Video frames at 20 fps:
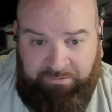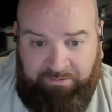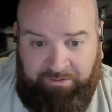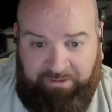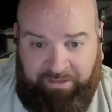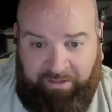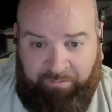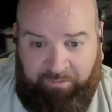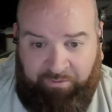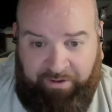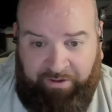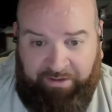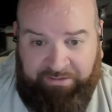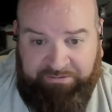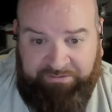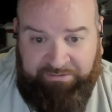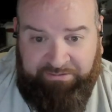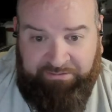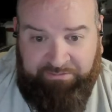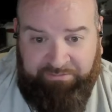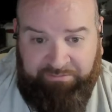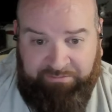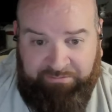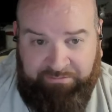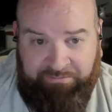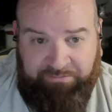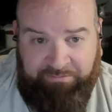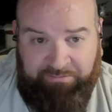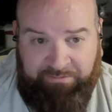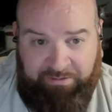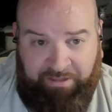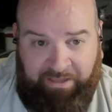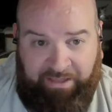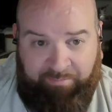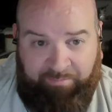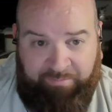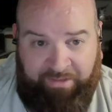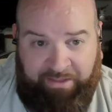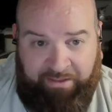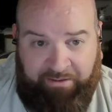You think I'm crazy?
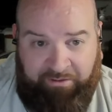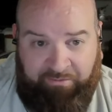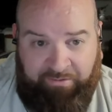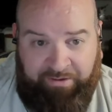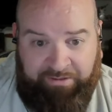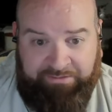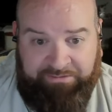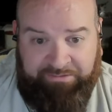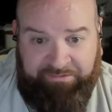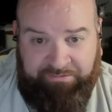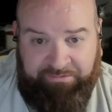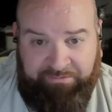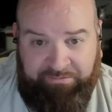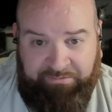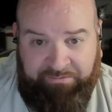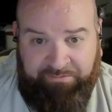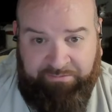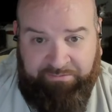I am not crazy.